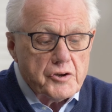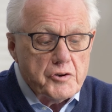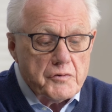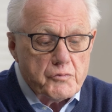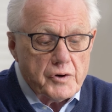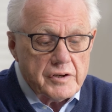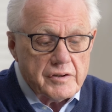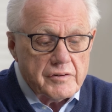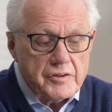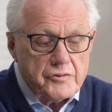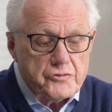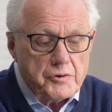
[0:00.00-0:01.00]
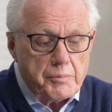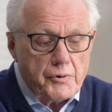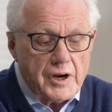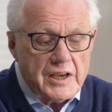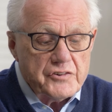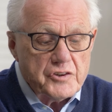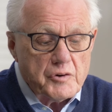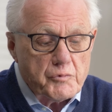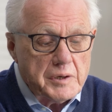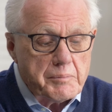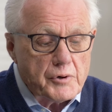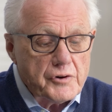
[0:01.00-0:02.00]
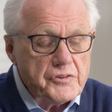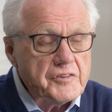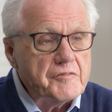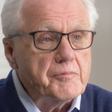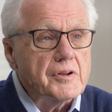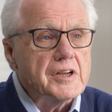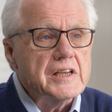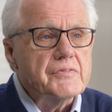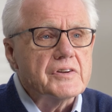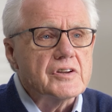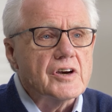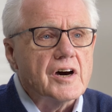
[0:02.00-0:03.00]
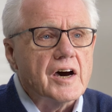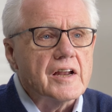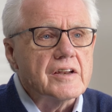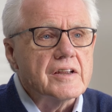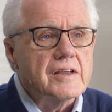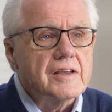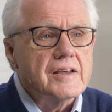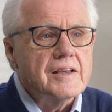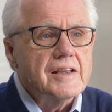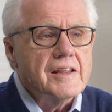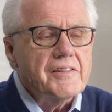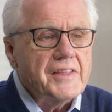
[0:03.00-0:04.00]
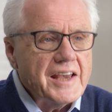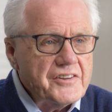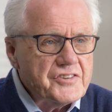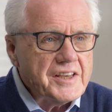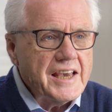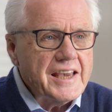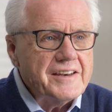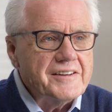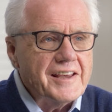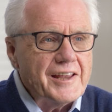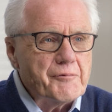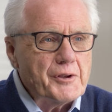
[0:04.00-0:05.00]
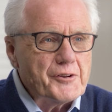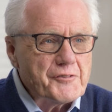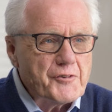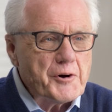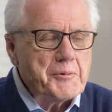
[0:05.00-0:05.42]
book you've written, The Surprising Rebirth of Belief in God. Thanks again, and we look